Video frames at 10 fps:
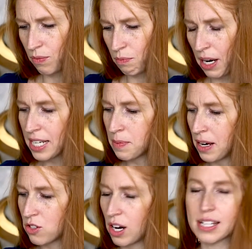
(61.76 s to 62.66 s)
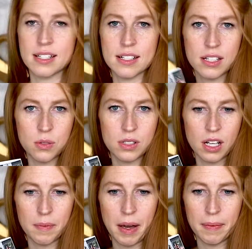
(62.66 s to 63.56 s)
bridesmaid dresses. This one's
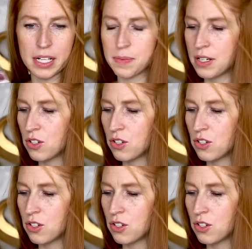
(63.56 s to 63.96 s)
all about bridesmaid